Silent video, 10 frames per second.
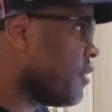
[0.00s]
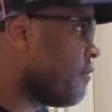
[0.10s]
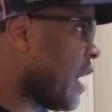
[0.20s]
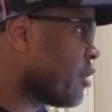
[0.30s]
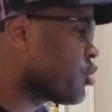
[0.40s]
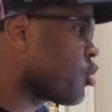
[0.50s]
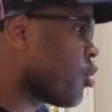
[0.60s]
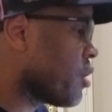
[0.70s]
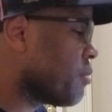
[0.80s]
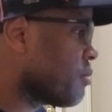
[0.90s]
Final
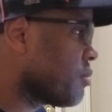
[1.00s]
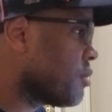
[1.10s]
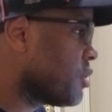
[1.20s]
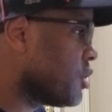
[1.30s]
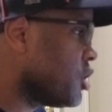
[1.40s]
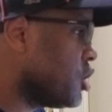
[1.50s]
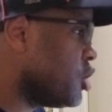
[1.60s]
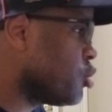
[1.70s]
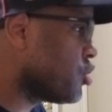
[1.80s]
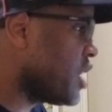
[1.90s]
score:
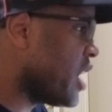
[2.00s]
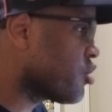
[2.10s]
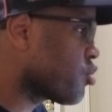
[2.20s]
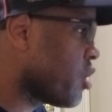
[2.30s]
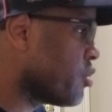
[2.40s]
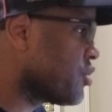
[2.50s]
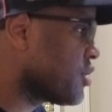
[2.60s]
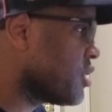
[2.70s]
Houston Astros